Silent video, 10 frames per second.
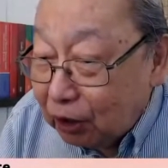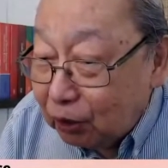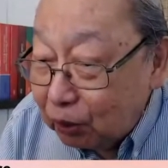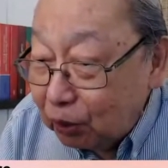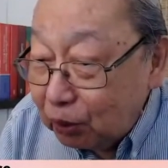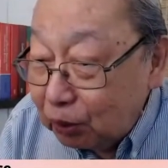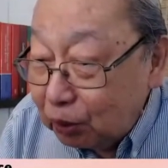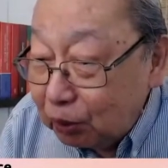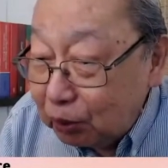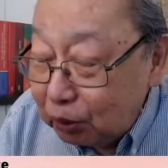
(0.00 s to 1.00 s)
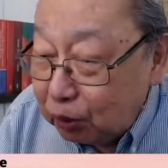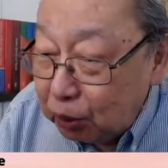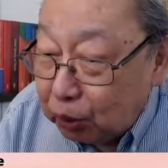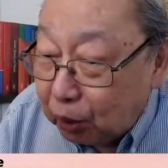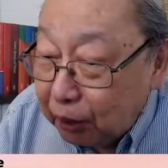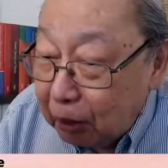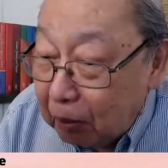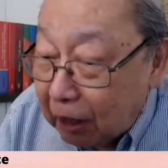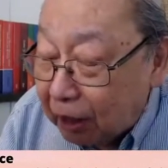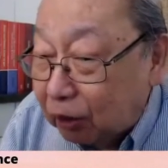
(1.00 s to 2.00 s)
to join the
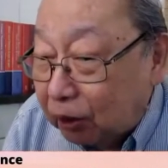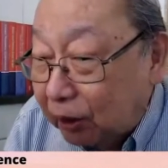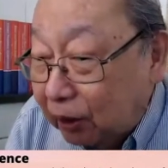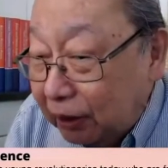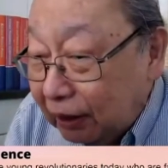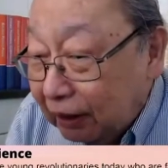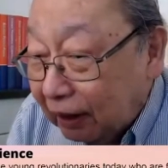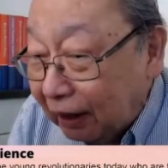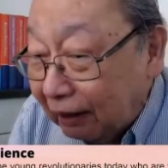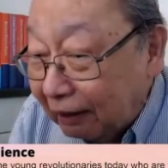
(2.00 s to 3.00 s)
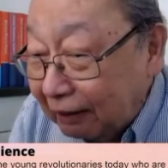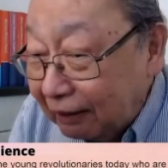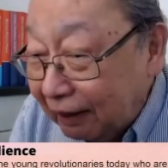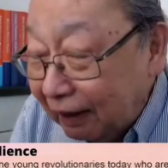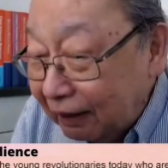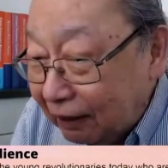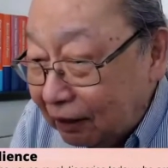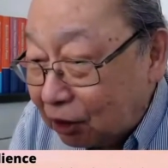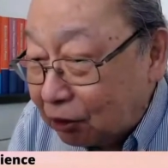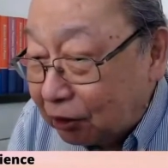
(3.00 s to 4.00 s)
marathon and
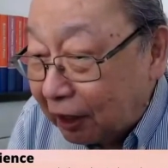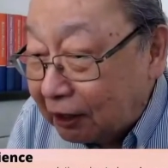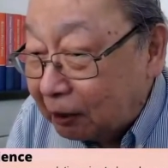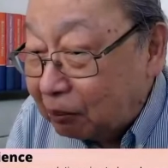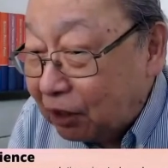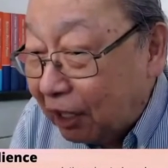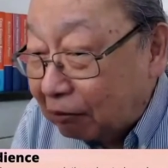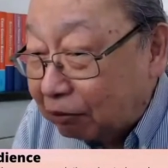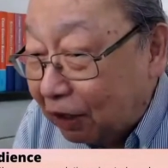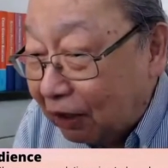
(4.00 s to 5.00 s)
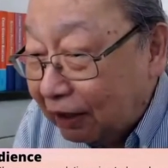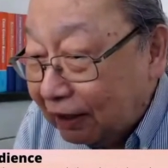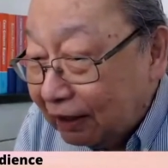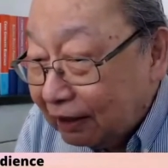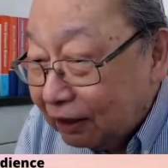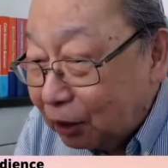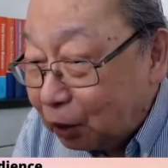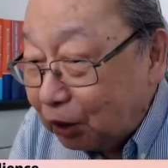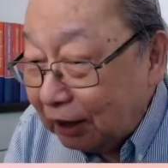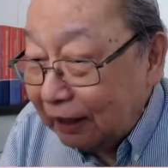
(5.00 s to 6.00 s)
stress himself.
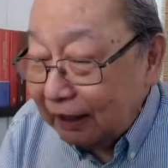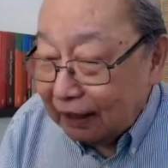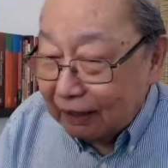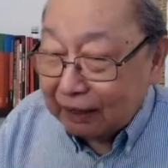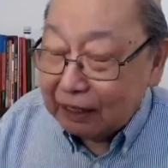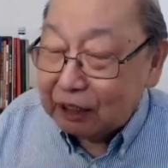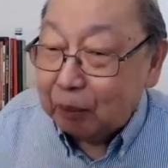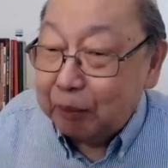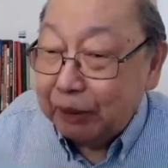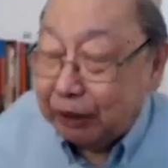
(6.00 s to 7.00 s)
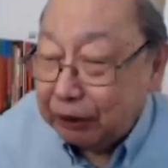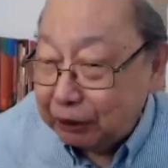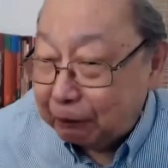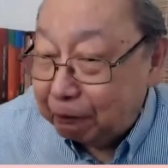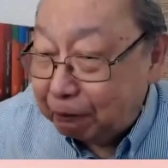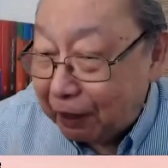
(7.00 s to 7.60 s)
Usually there is a period of